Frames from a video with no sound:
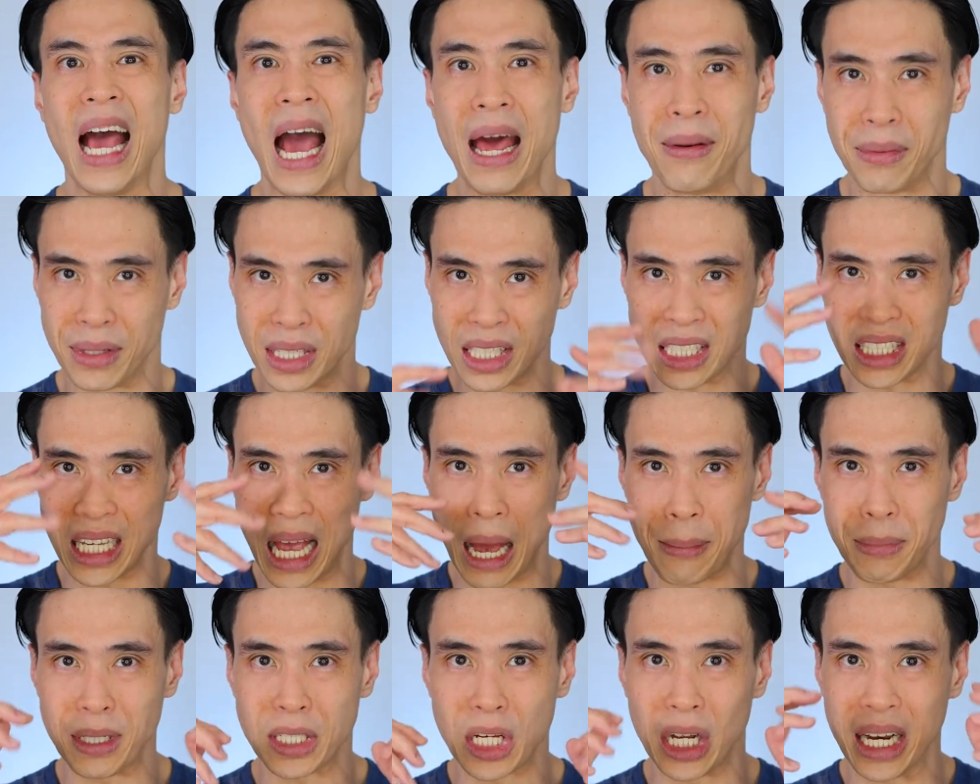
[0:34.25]
And I'm
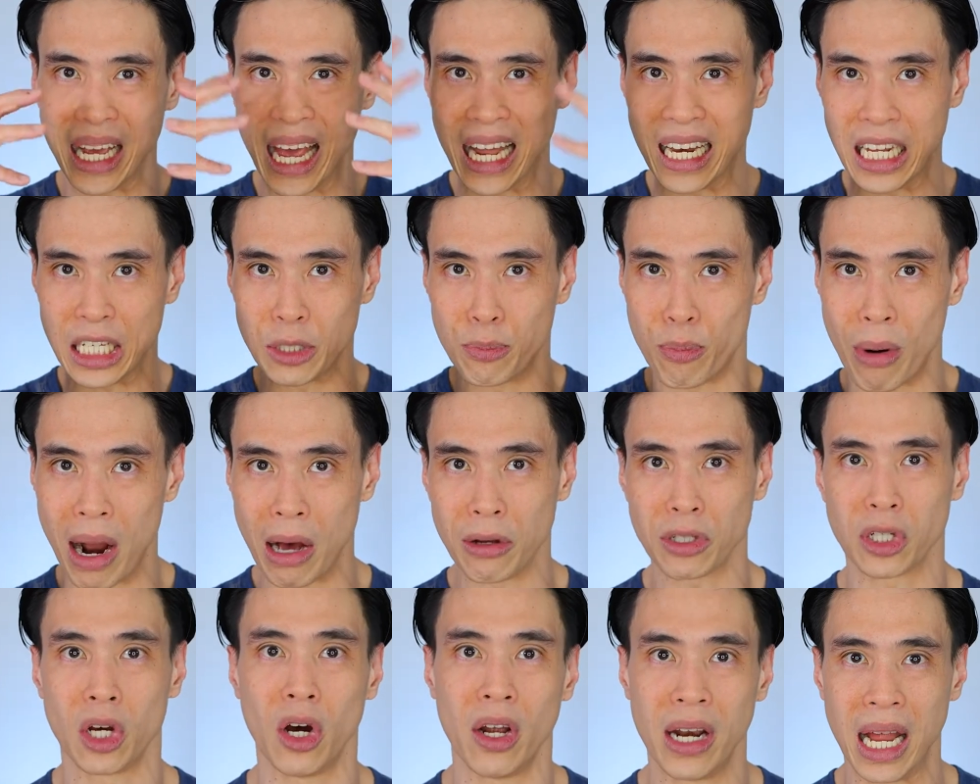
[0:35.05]
just going to get these
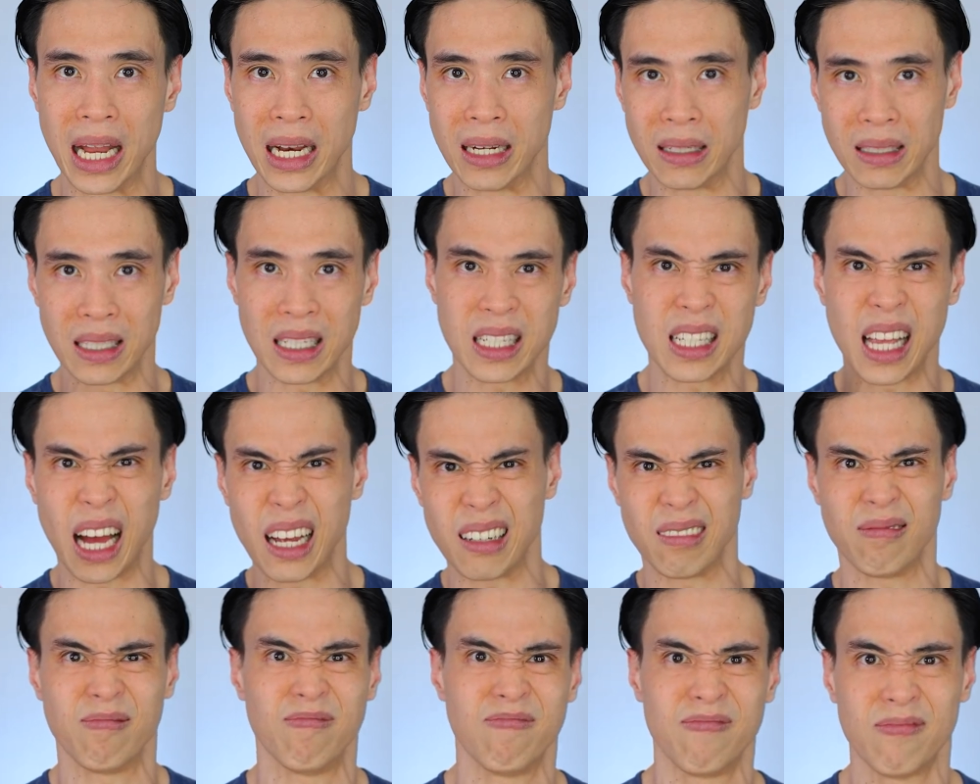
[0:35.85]
brows gone and
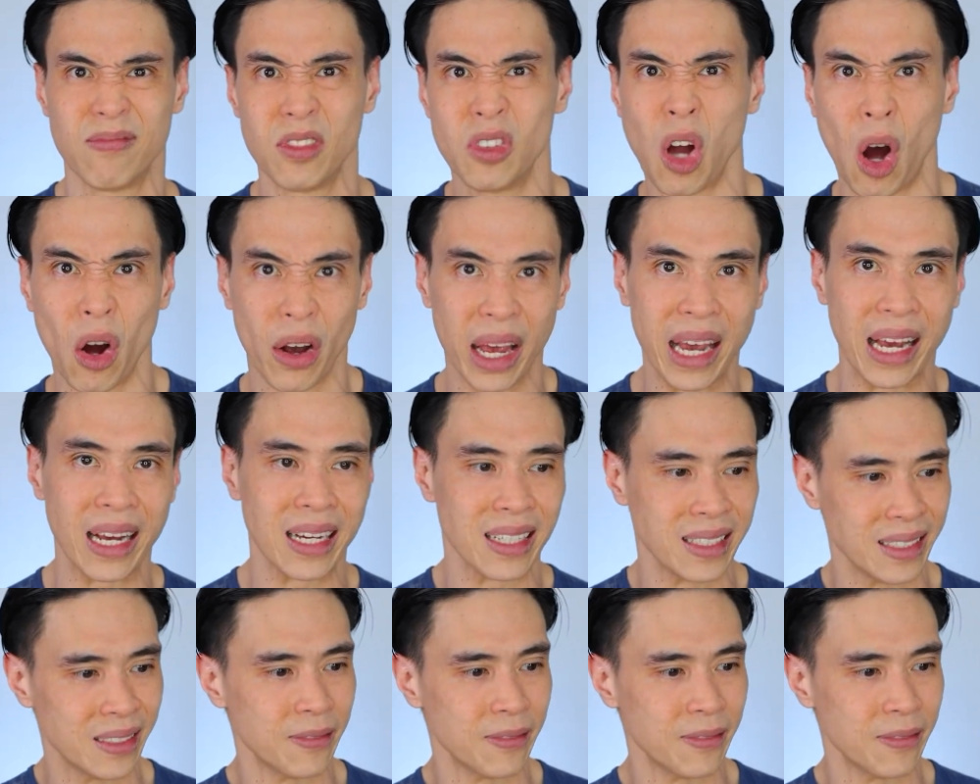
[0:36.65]
start talking.